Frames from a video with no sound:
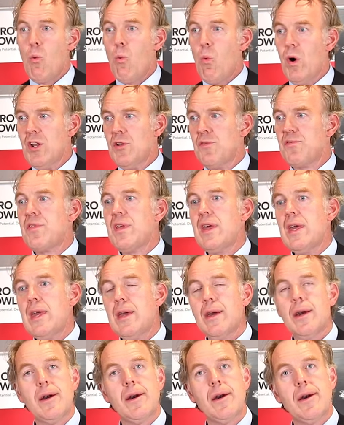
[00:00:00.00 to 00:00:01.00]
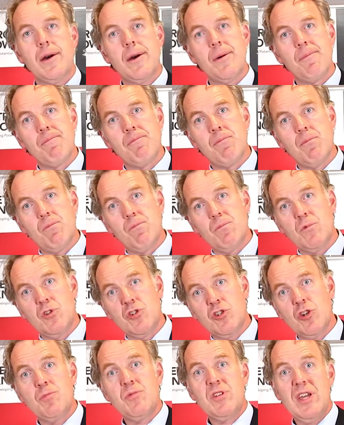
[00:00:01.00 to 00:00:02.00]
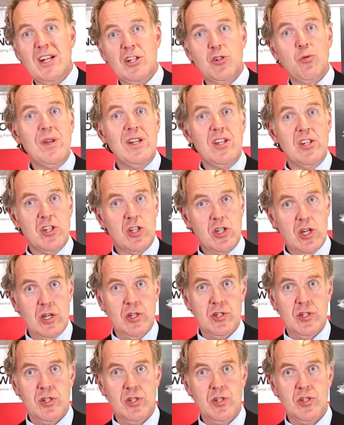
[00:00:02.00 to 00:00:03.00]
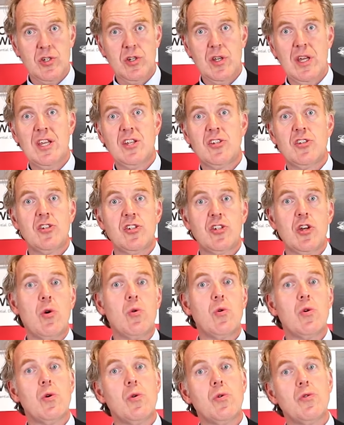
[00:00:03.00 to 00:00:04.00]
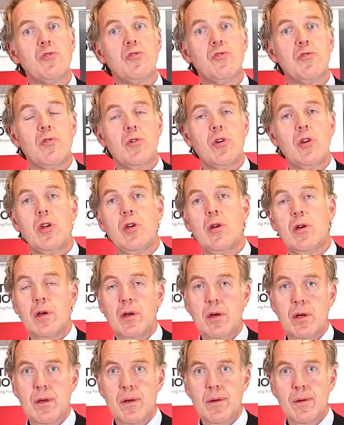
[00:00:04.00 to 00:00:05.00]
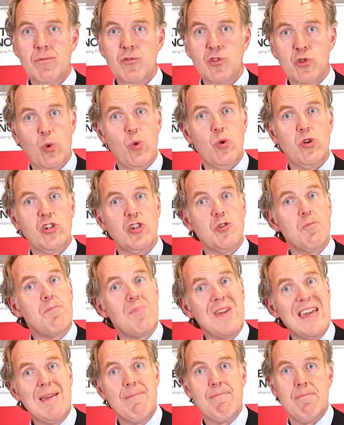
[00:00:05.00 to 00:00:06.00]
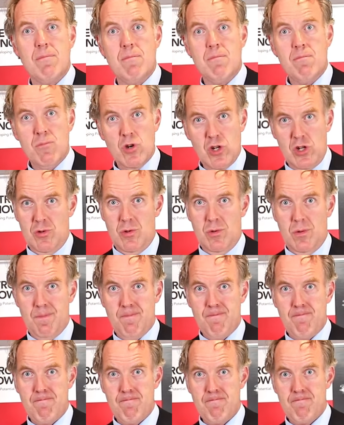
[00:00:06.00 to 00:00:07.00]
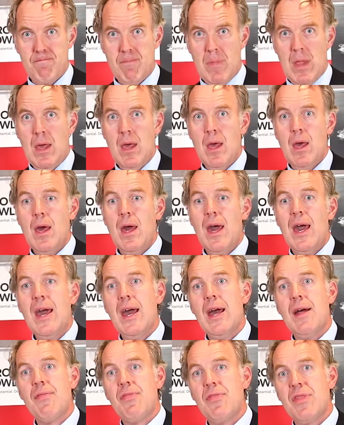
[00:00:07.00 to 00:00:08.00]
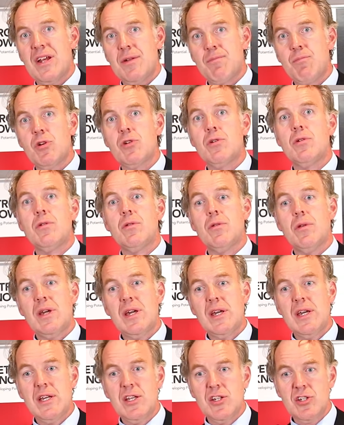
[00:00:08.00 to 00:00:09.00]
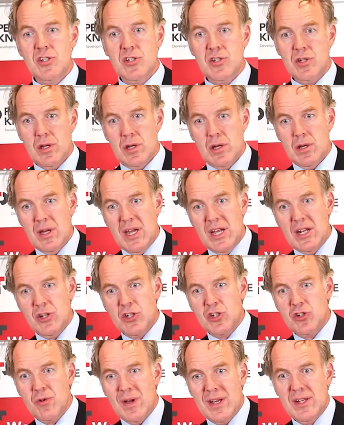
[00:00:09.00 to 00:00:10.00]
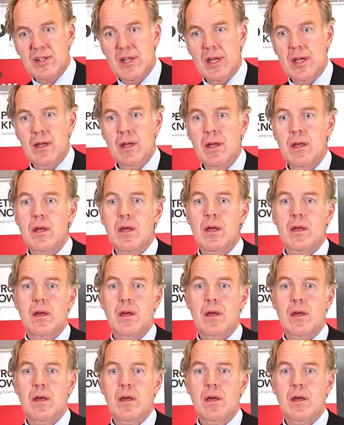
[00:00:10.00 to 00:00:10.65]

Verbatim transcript: One of the um, subjects we discuss is the so-called uh, Torch Beam Model. And that model is uh, illustrating uh,